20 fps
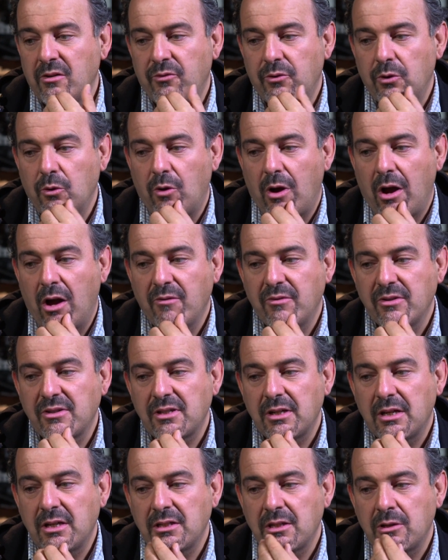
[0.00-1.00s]
you're
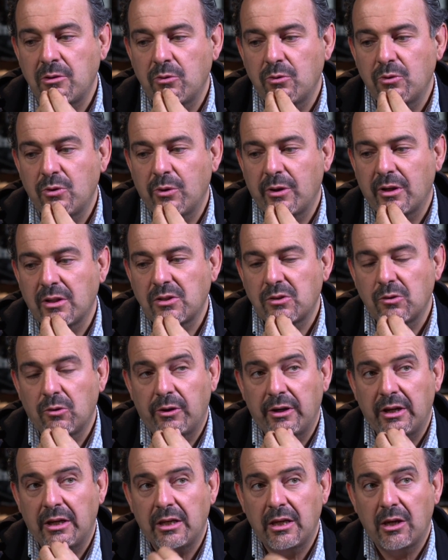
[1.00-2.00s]
overseas and you're doing a
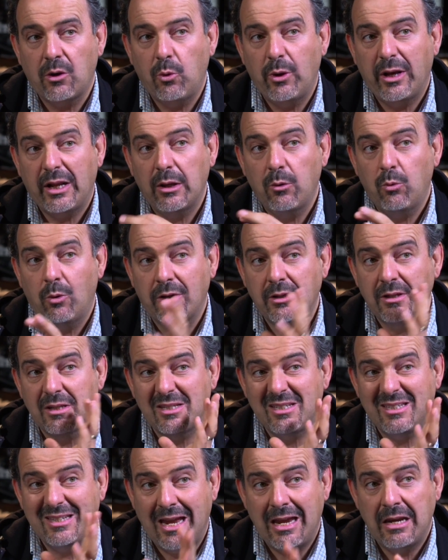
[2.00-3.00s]
story and you quickly want to
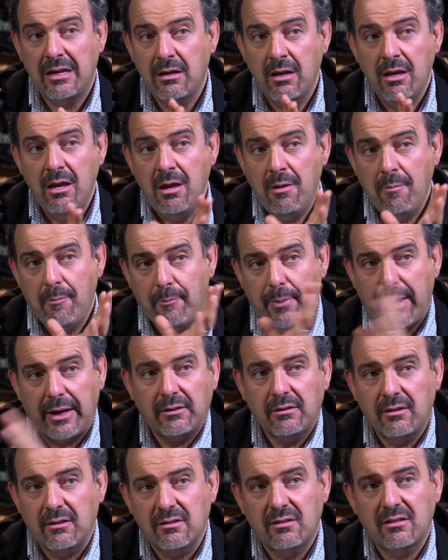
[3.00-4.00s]
send
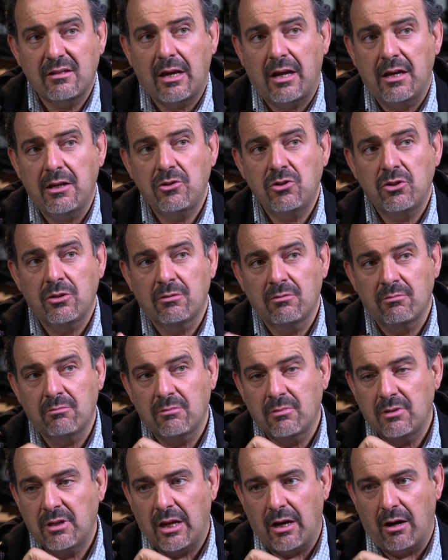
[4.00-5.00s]
back to the
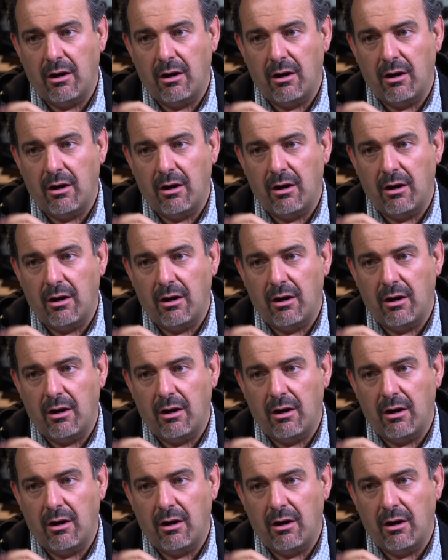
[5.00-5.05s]
station,